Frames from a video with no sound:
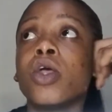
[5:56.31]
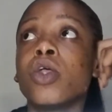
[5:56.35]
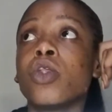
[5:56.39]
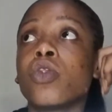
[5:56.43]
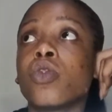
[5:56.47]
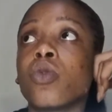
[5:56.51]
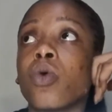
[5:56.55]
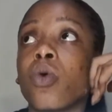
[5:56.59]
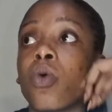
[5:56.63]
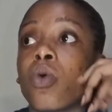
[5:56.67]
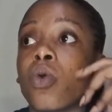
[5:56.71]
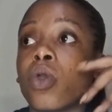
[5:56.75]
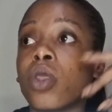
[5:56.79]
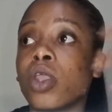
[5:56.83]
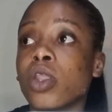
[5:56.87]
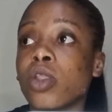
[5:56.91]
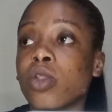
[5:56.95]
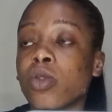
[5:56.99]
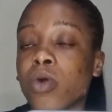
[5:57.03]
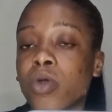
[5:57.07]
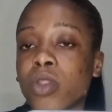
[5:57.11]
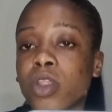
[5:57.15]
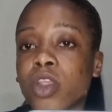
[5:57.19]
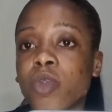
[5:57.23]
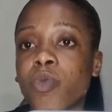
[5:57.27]
So he
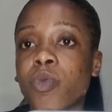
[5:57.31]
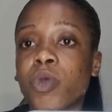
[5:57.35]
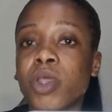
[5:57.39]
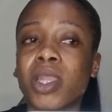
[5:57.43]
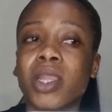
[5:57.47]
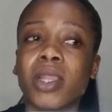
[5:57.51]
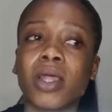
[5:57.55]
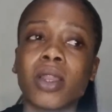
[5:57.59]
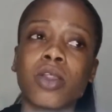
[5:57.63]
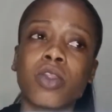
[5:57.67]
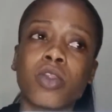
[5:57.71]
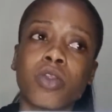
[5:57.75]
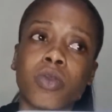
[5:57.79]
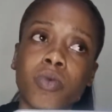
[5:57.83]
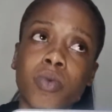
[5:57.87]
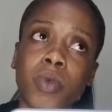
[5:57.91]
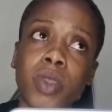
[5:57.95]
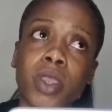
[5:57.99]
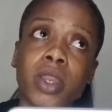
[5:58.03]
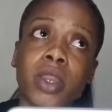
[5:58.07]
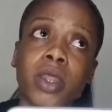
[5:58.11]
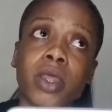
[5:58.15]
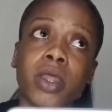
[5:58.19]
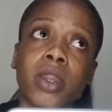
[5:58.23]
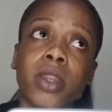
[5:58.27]
saw this book, he started to
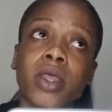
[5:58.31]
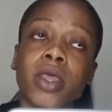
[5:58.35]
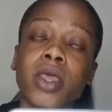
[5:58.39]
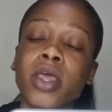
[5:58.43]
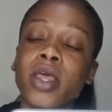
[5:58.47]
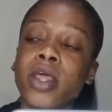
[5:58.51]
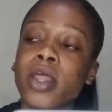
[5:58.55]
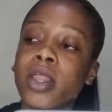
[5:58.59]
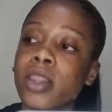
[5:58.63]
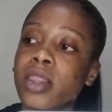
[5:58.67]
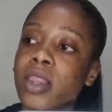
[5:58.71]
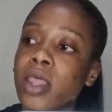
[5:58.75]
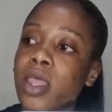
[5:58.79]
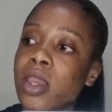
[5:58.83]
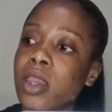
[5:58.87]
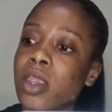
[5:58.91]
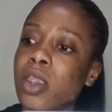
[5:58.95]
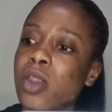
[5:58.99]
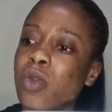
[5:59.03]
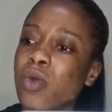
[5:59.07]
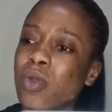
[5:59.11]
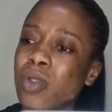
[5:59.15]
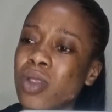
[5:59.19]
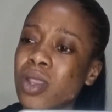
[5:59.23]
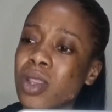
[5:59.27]
read it. Then he
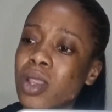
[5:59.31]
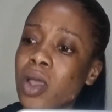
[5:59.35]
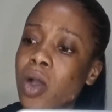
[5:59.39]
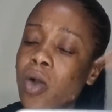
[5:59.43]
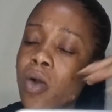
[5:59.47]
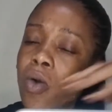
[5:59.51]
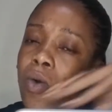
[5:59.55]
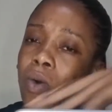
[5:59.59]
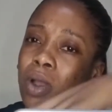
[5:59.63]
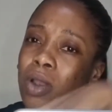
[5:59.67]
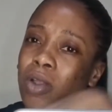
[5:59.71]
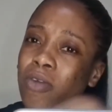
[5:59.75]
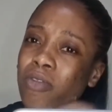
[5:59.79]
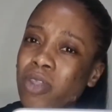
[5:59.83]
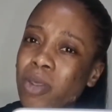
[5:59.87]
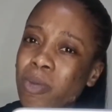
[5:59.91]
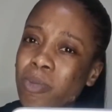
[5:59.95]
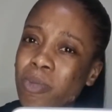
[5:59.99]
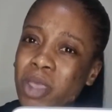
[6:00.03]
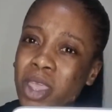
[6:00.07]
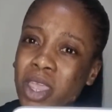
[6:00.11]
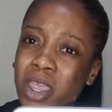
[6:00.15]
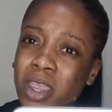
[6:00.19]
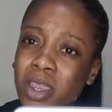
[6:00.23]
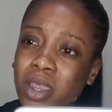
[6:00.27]
noticed that on one of the
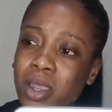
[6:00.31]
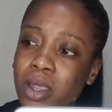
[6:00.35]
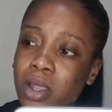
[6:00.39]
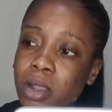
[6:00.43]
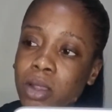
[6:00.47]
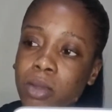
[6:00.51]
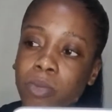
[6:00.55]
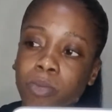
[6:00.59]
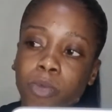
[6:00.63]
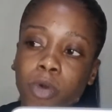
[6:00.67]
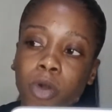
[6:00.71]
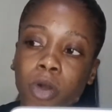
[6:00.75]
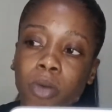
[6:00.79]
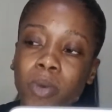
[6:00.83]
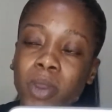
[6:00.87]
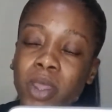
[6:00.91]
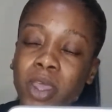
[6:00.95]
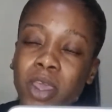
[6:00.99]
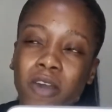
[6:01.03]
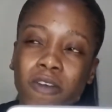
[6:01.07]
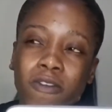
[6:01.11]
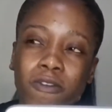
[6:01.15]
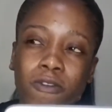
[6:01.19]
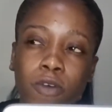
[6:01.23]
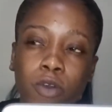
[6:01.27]
pages, probably
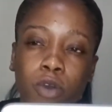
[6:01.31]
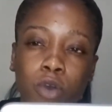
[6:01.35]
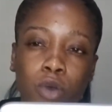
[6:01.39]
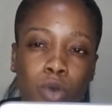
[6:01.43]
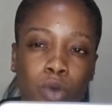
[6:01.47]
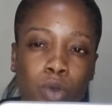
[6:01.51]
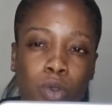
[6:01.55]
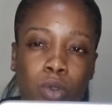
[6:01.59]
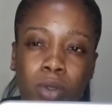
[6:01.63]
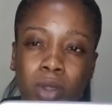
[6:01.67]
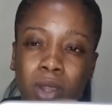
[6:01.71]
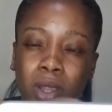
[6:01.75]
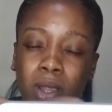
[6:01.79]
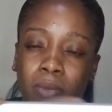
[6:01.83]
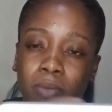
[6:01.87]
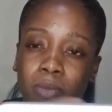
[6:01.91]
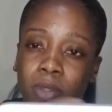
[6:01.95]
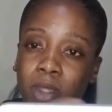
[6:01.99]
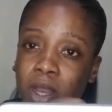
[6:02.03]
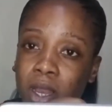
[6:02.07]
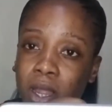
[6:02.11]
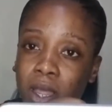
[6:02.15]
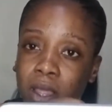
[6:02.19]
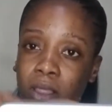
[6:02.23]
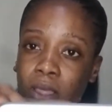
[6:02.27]
a footnote or
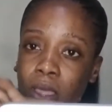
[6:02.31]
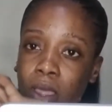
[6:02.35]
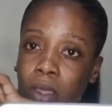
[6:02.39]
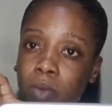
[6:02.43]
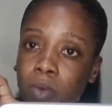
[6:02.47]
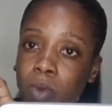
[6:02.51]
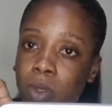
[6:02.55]
something like that, it